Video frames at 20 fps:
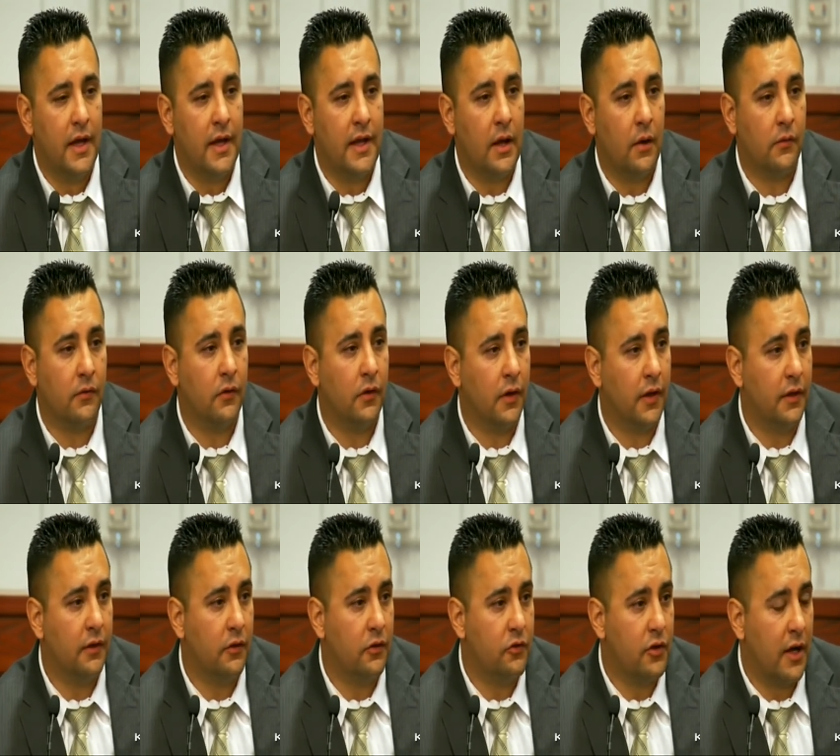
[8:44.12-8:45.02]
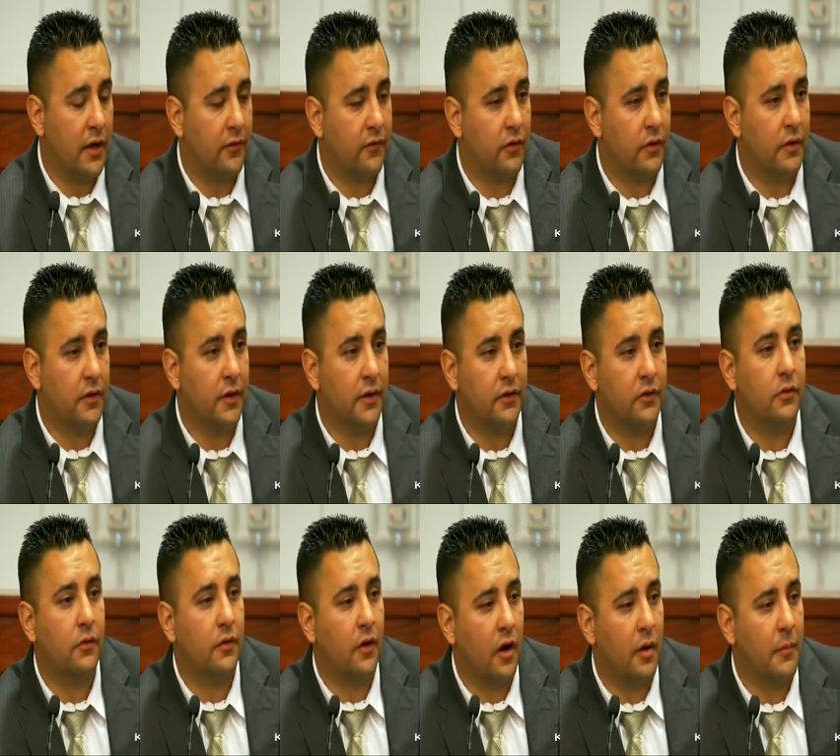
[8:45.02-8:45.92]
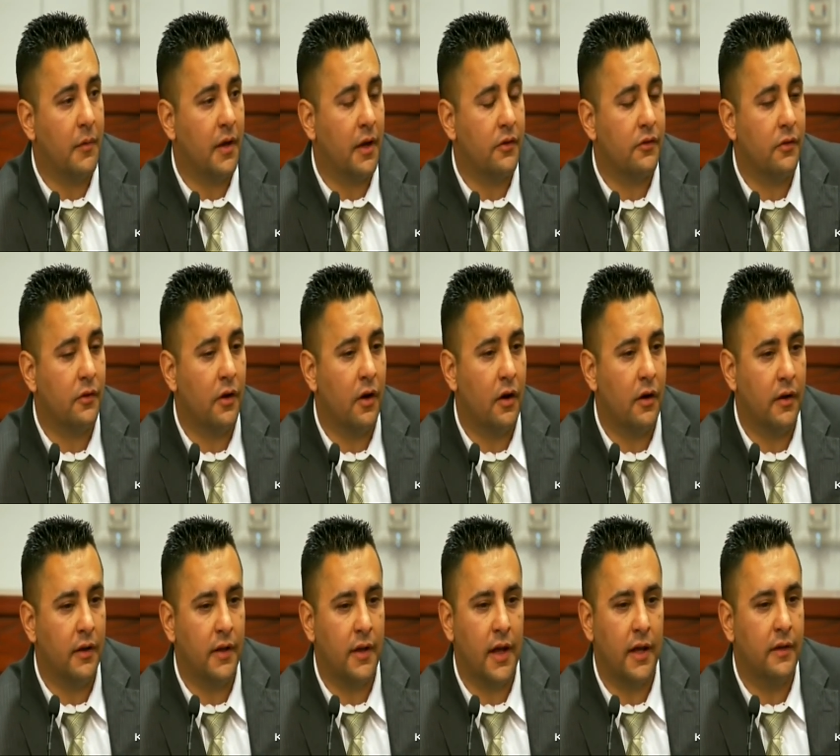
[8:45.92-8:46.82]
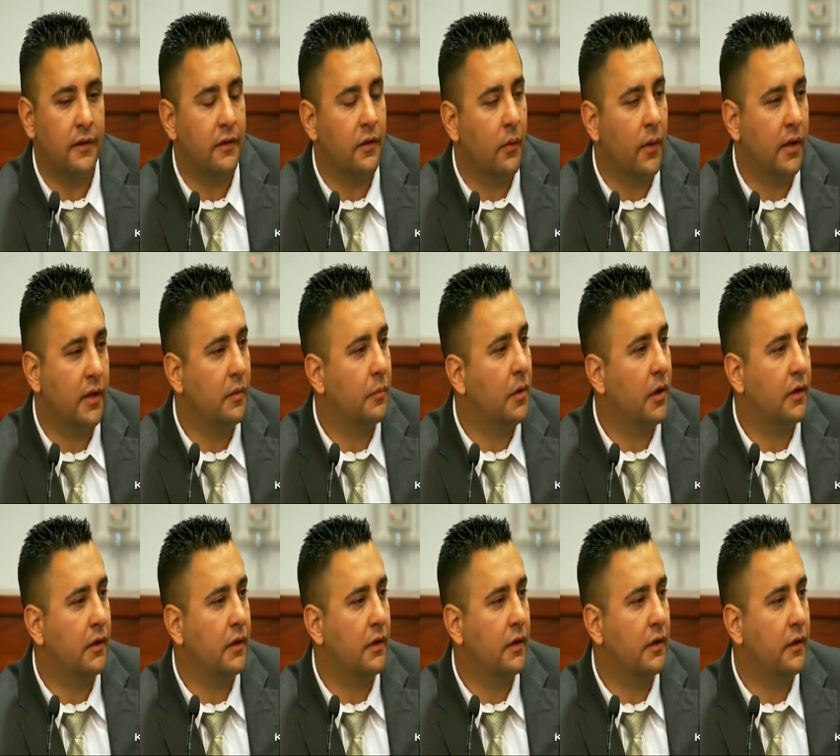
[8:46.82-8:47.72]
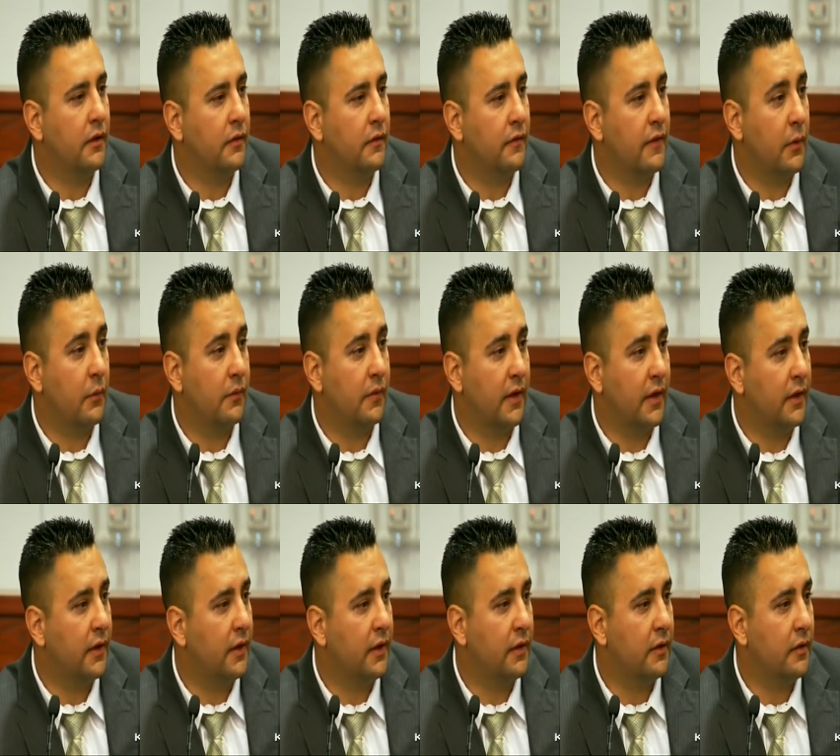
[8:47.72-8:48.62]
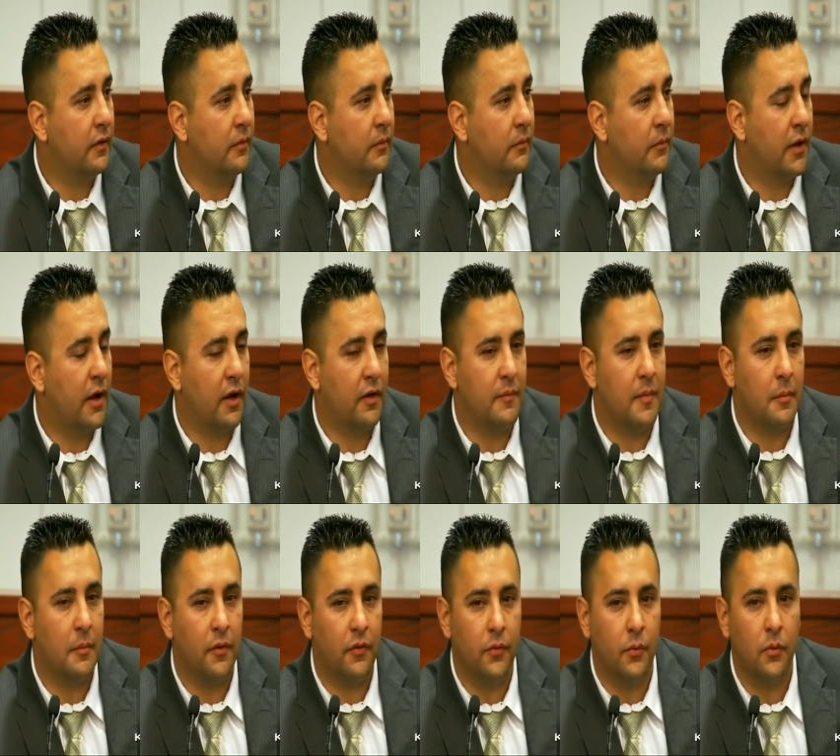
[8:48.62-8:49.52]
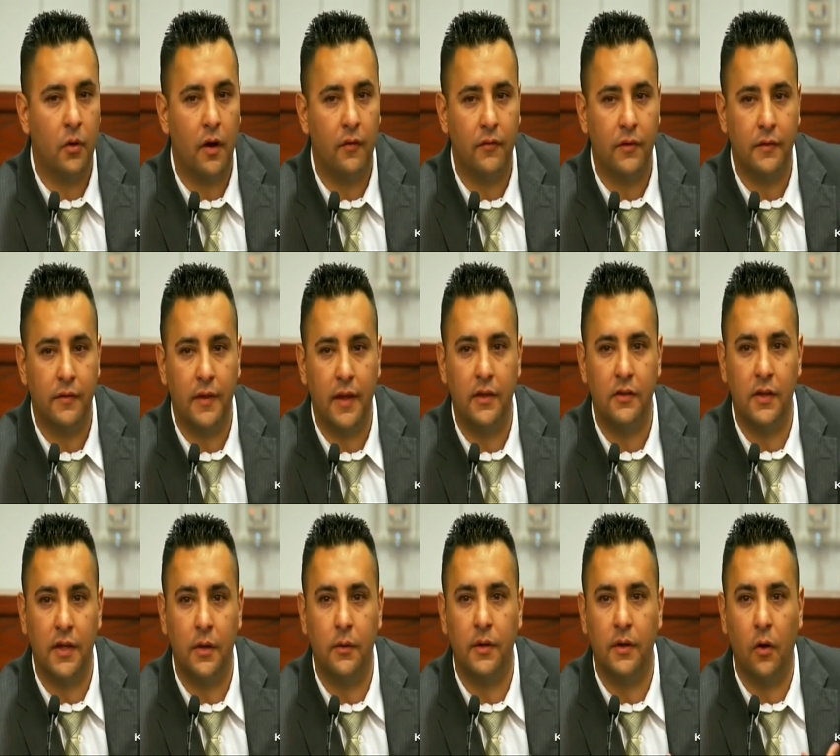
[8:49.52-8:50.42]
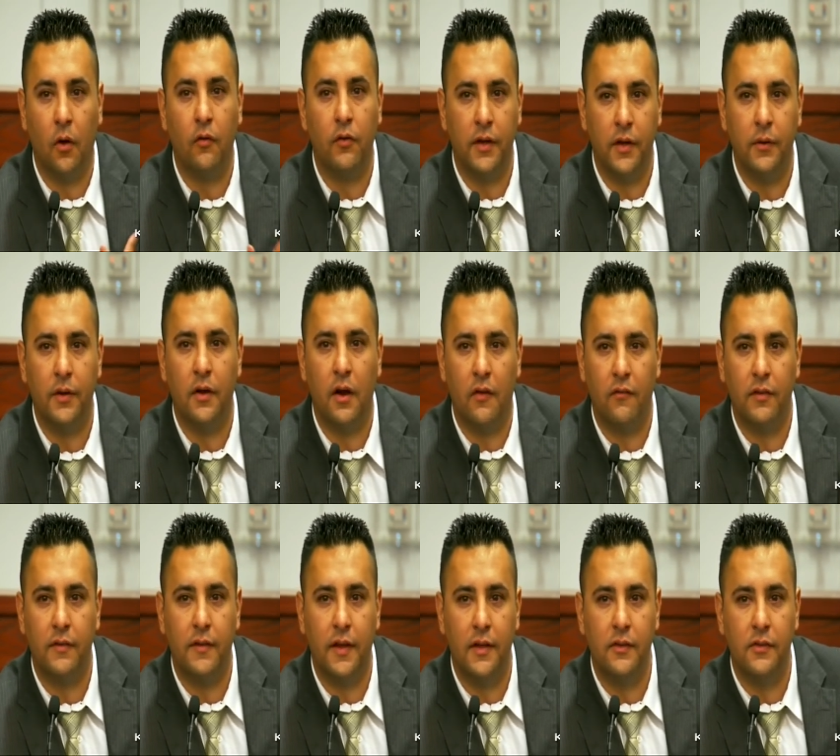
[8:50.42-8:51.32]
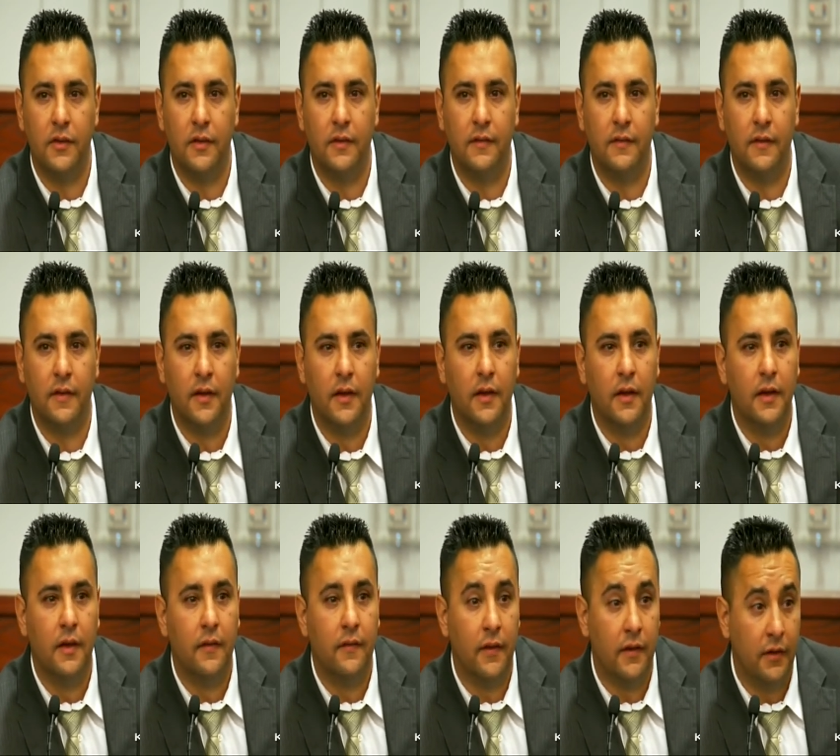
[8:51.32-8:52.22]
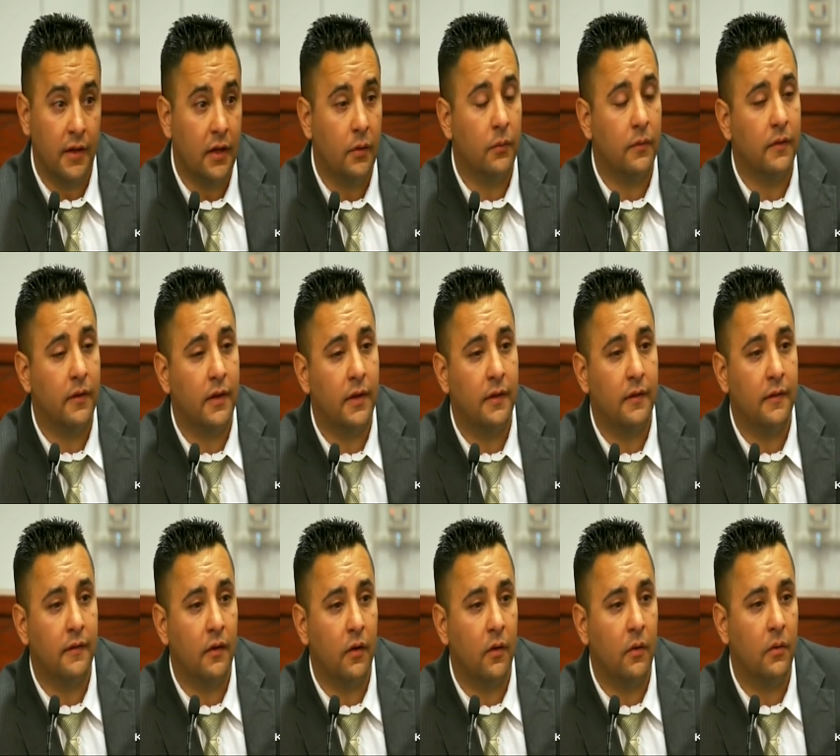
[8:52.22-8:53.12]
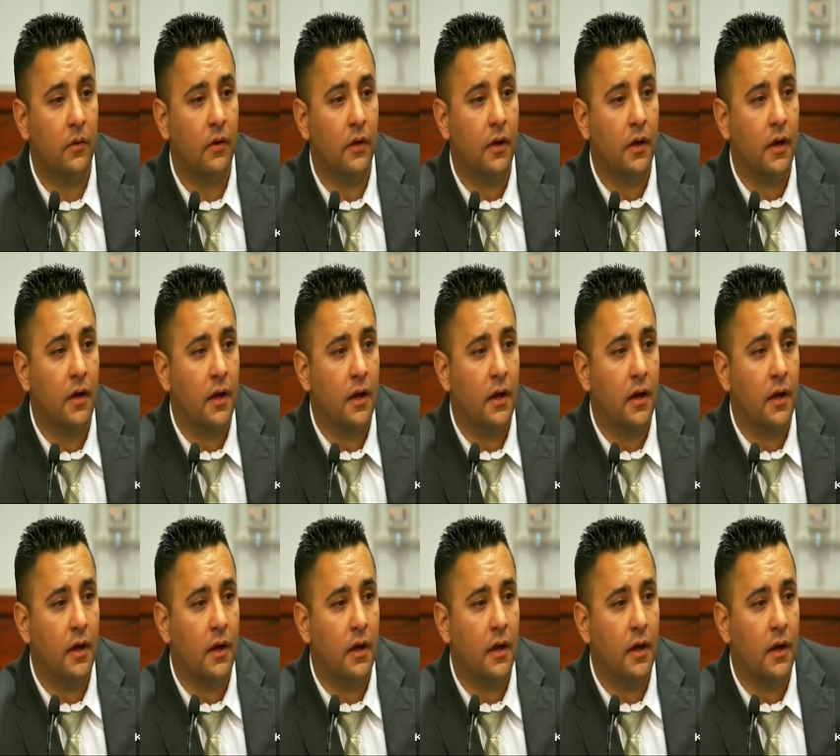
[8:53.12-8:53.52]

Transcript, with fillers: And I was looking to transfer into the Army National Guard, and I didn't know anybody that was in it. But I remember through conversation, hearing, overhearing conversations that Nick was in it. So